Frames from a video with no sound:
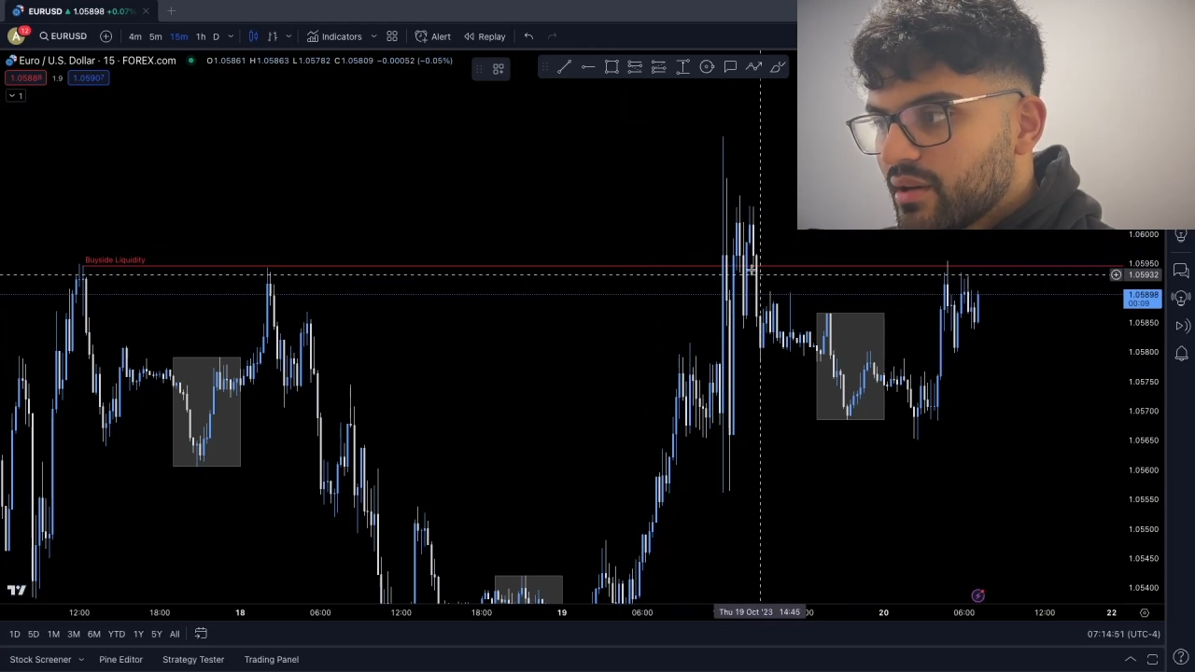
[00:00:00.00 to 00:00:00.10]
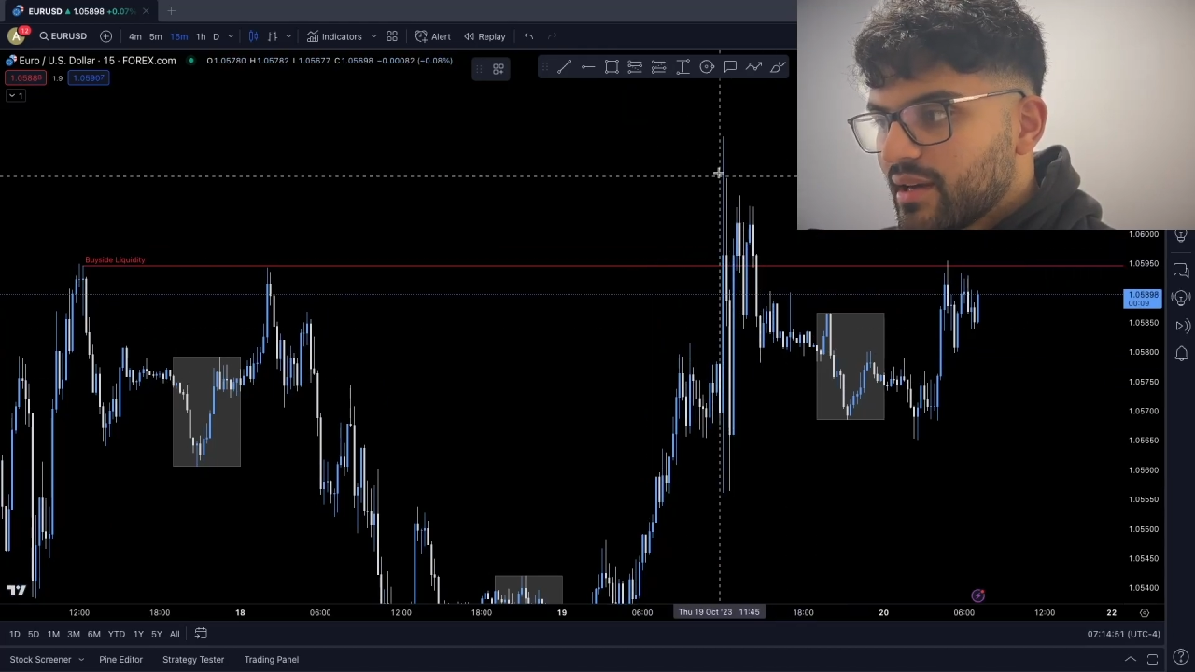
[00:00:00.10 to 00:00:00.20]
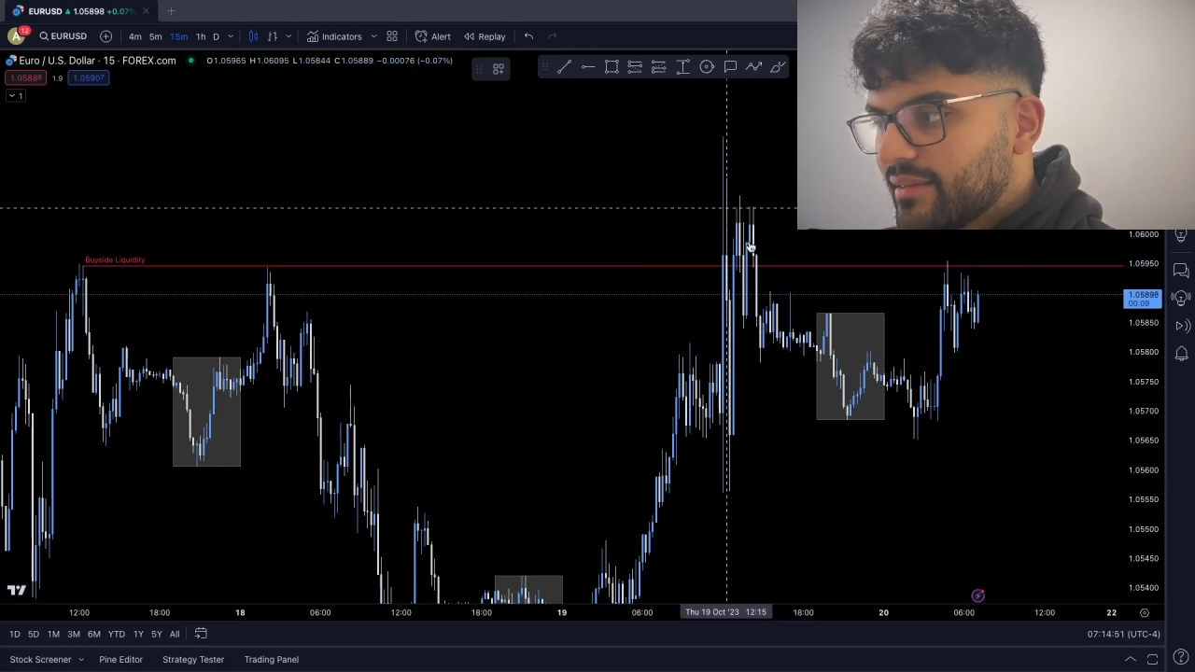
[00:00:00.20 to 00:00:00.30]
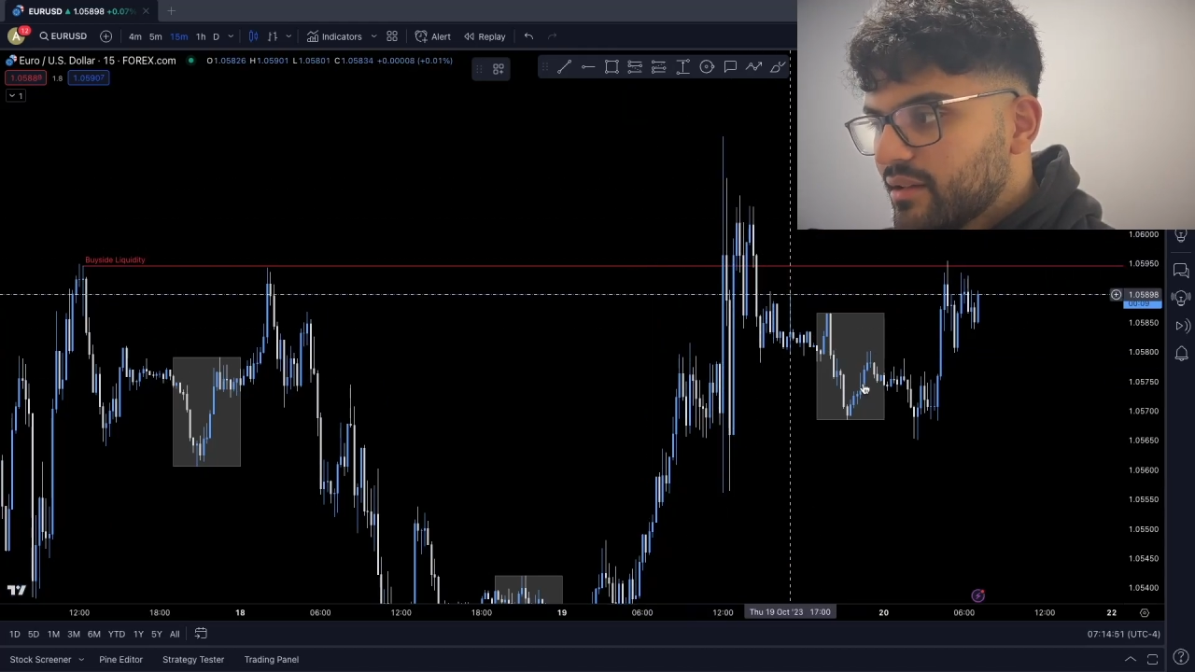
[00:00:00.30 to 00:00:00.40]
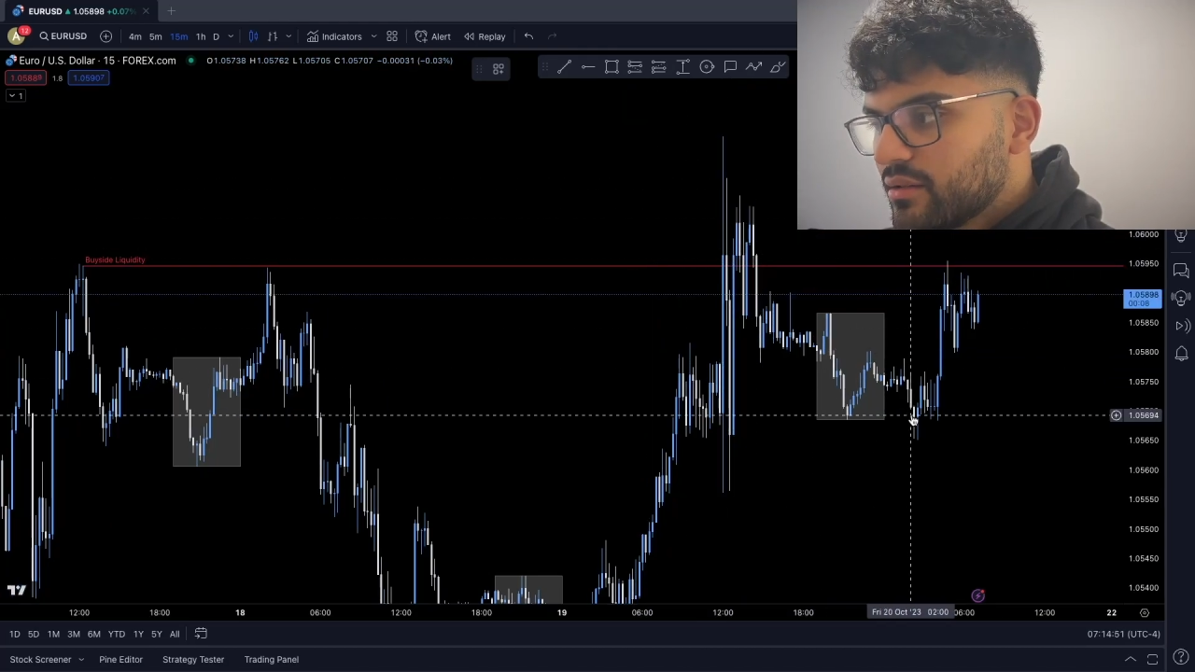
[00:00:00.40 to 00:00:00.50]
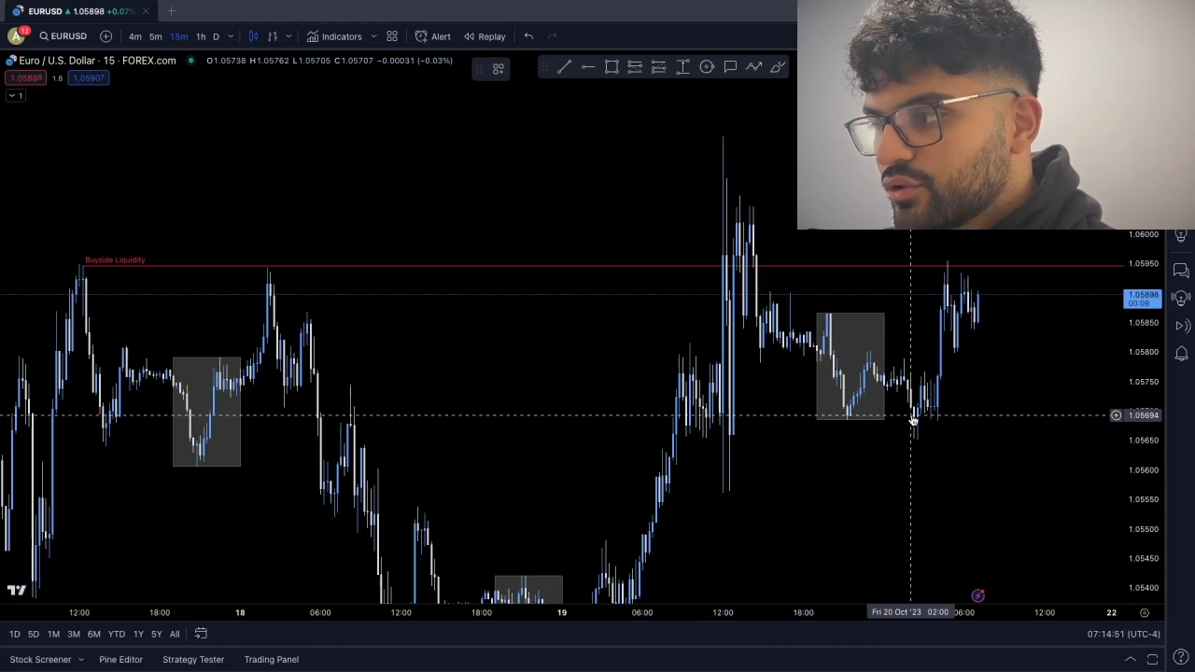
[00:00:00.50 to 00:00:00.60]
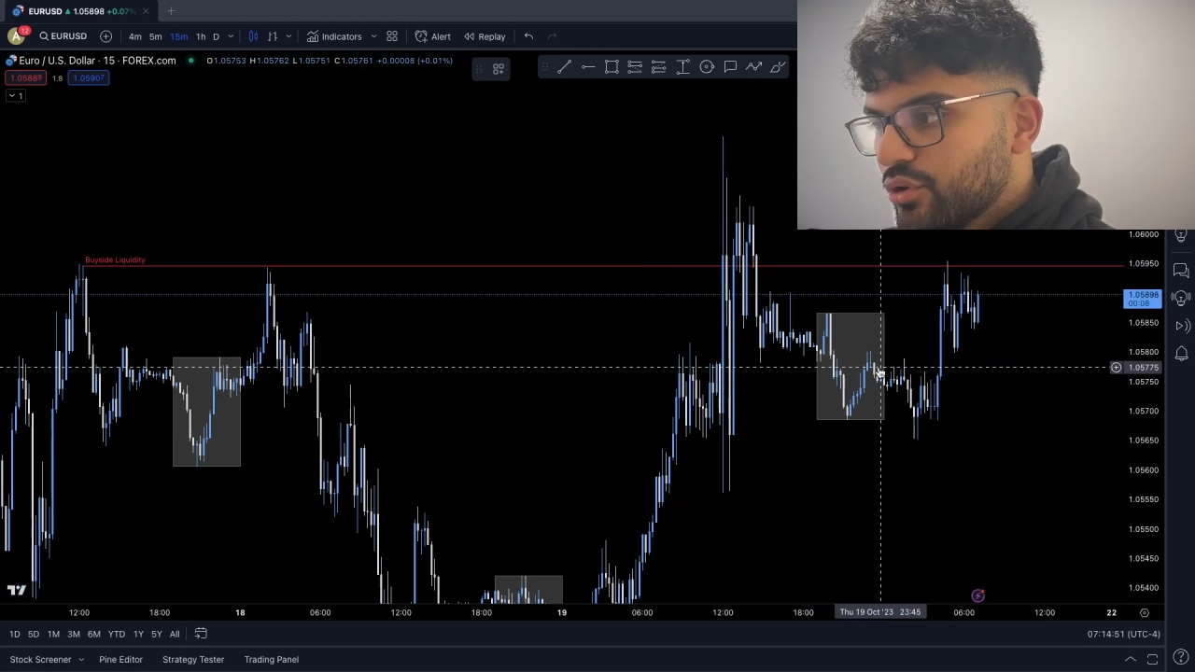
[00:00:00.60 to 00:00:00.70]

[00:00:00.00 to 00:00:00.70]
and then go